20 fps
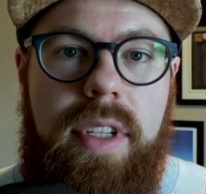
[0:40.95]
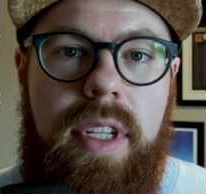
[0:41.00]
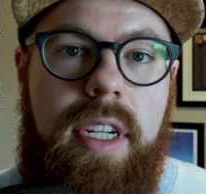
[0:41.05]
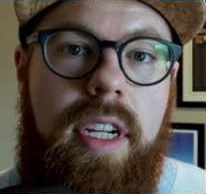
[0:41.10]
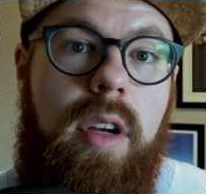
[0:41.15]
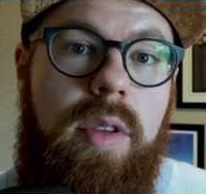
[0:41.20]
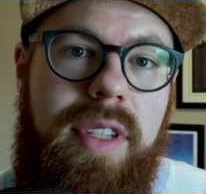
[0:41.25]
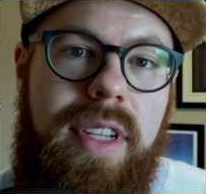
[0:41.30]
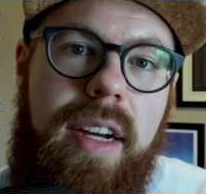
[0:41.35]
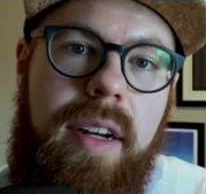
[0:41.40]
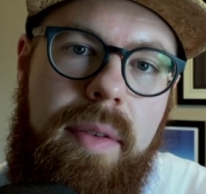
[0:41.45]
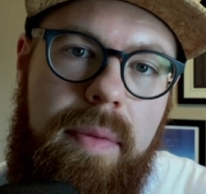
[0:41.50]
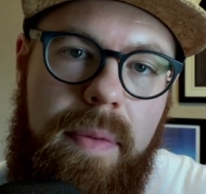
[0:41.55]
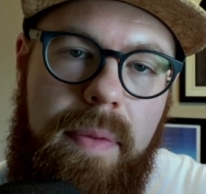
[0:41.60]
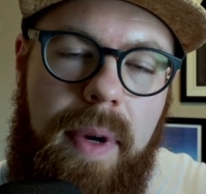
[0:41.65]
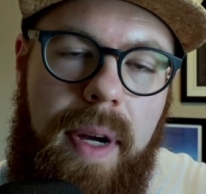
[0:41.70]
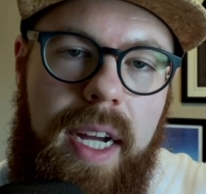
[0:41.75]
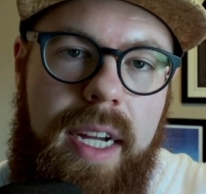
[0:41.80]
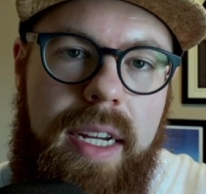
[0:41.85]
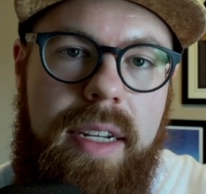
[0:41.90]
that goes out and
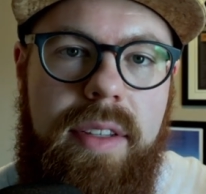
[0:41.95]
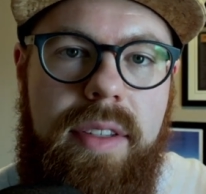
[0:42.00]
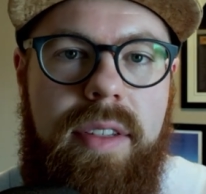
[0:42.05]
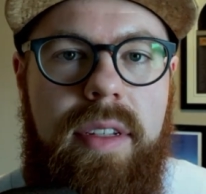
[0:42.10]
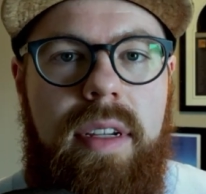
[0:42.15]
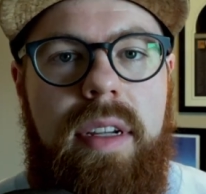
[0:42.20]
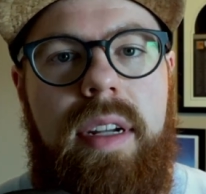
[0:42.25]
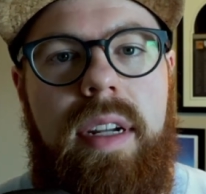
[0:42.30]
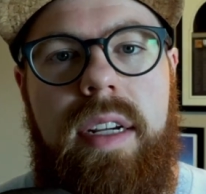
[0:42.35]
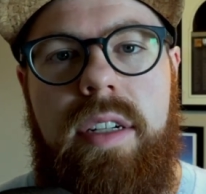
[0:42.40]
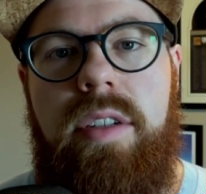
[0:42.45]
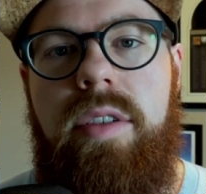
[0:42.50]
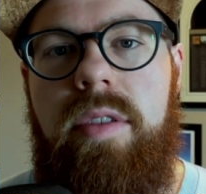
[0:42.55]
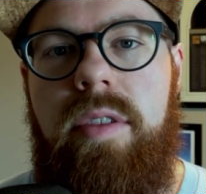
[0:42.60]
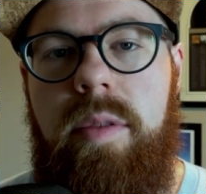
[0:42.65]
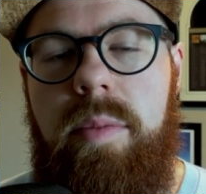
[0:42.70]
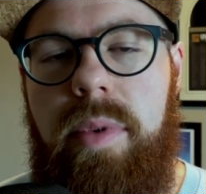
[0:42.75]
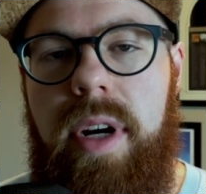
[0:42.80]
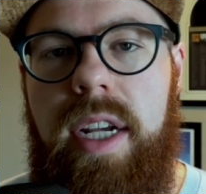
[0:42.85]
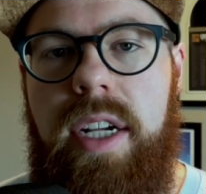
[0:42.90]
finds an
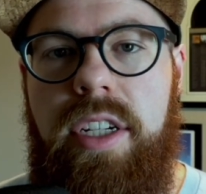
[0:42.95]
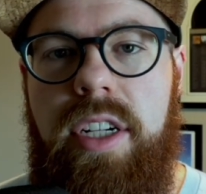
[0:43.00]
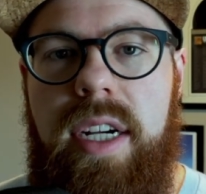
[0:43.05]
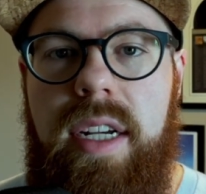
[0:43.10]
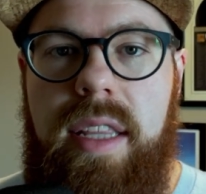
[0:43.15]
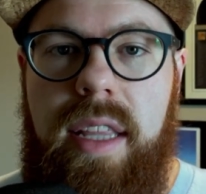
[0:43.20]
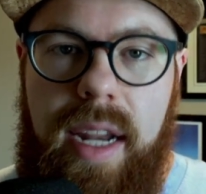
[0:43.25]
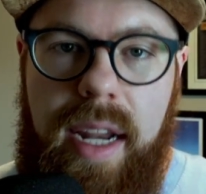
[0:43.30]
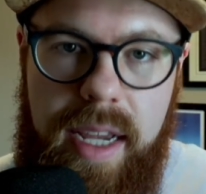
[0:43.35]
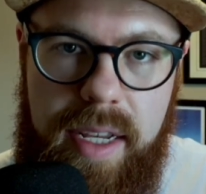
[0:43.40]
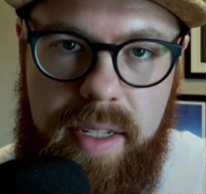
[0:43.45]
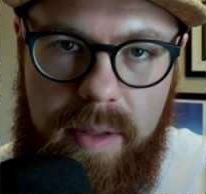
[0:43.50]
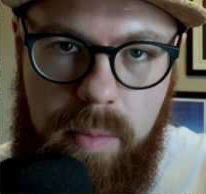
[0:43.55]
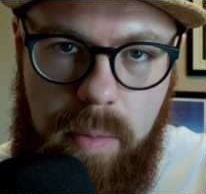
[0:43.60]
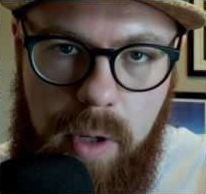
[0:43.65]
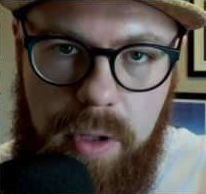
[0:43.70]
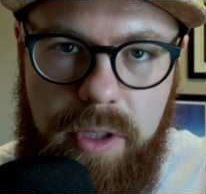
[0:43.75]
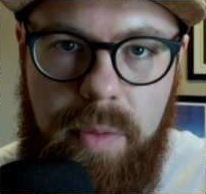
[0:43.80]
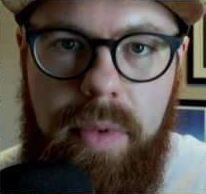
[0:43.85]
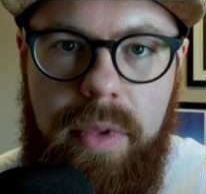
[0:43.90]
external project that has
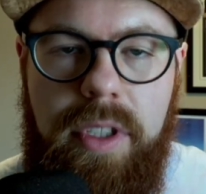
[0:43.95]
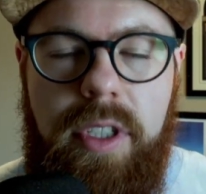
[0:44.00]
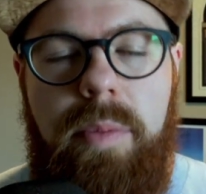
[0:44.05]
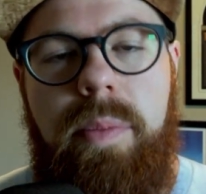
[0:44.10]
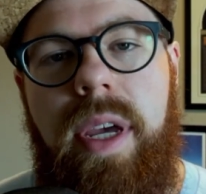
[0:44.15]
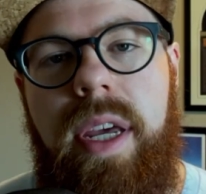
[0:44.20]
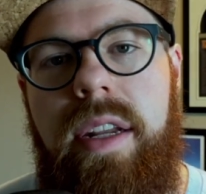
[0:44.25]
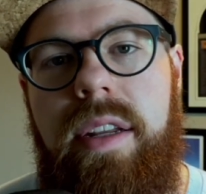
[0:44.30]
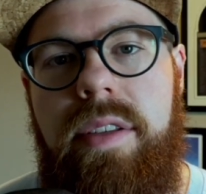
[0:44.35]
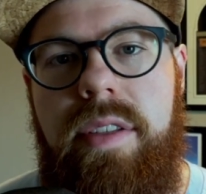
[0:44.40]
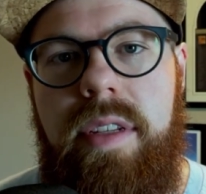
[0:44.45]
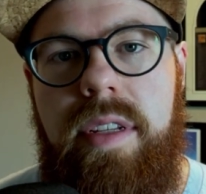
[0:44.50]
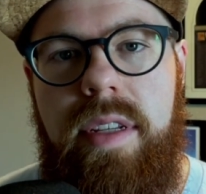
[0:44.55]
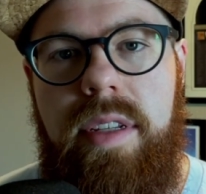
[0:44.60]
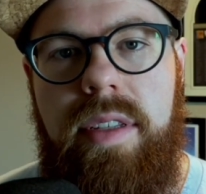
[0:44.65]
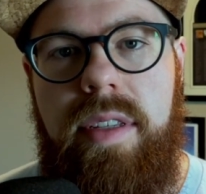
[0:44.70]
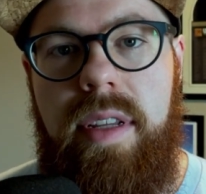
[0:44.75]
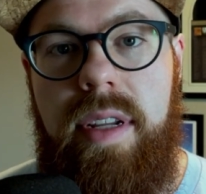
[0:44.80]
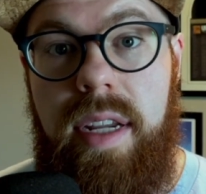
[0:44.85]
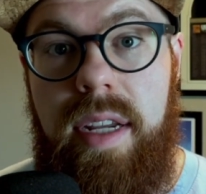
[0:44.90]
multiple
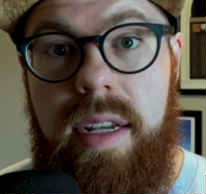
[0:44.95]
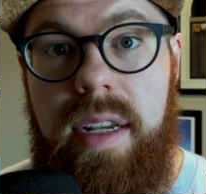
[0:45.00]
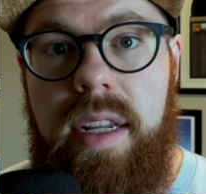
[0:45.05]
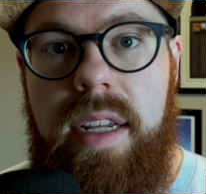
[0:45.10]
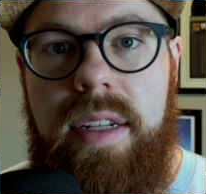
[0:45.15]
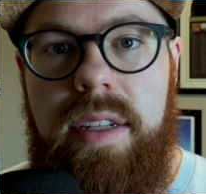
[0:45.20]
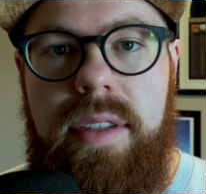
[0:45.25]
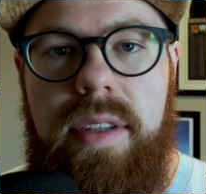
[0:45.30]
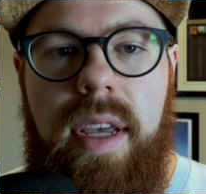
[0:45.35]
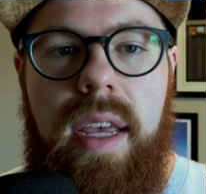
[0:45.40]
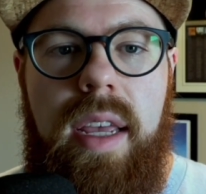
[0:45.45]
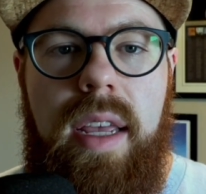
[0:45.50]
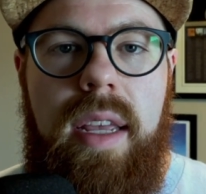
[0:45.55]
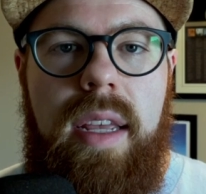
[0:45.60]
dependencies that it needs.